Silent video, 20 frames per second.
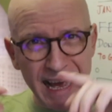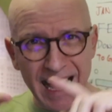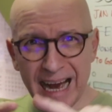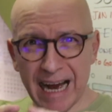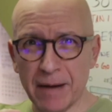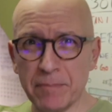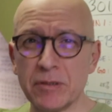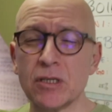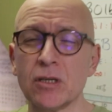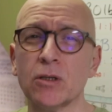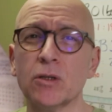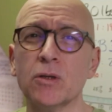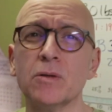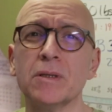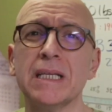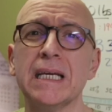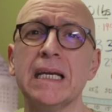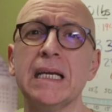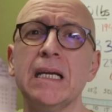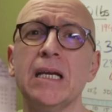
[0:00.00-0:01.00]

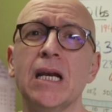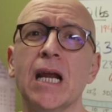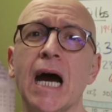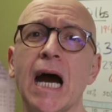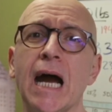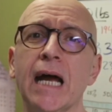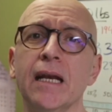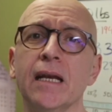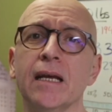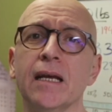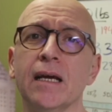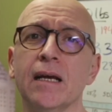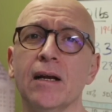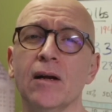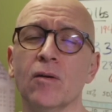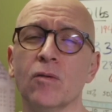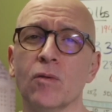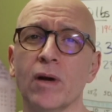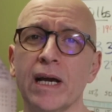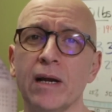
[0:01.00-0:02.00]
Absolutely not,
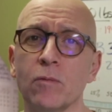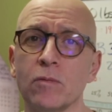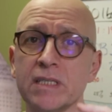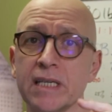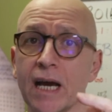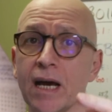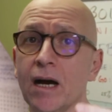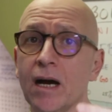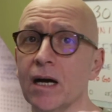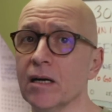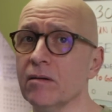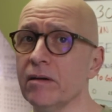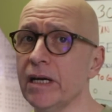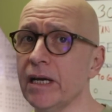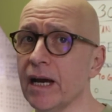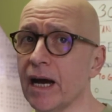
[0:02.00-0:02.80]
right? Was I hungry?